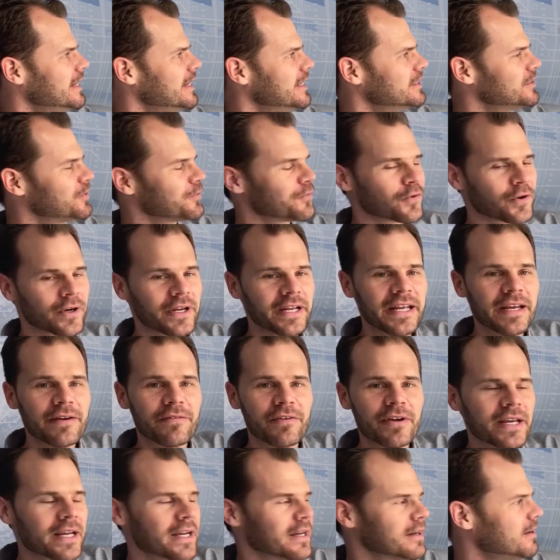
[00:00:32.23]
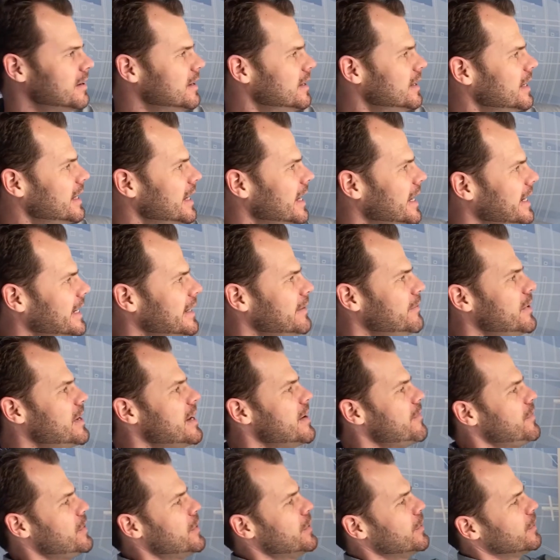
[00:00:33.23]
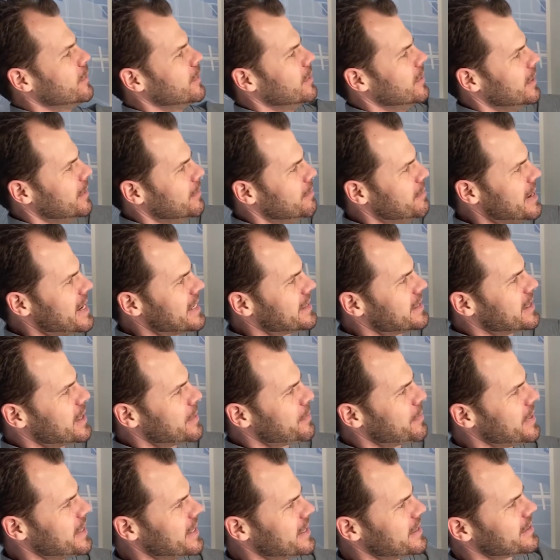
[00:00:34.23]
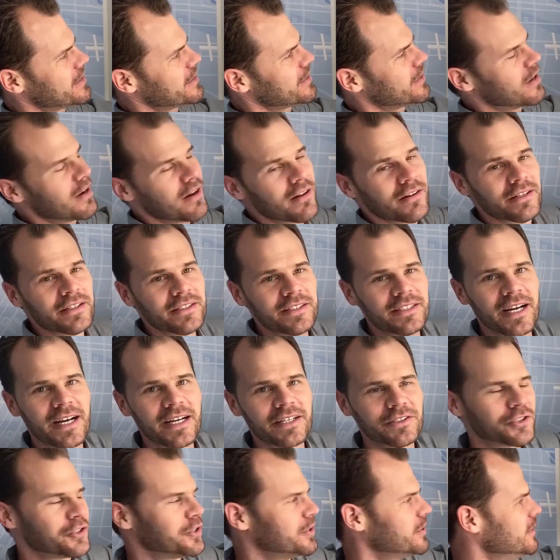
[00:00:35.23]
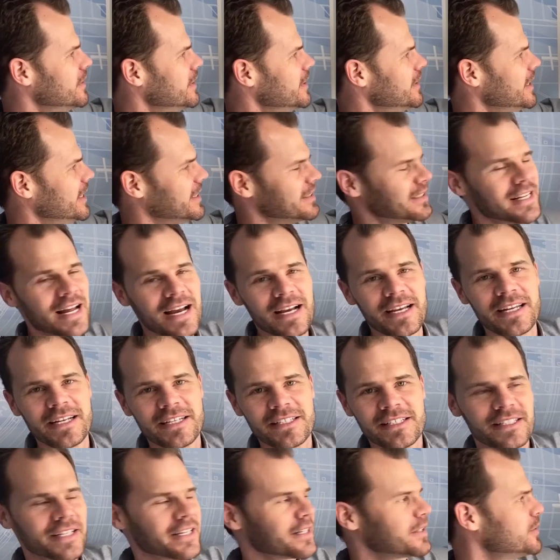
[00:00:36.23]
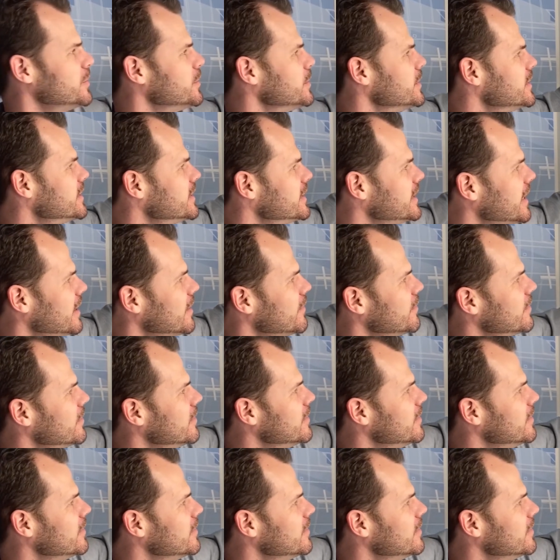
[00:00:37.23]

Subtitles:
It's forgiving, and even if you mess up an install and touch, it's not going to stick to itself.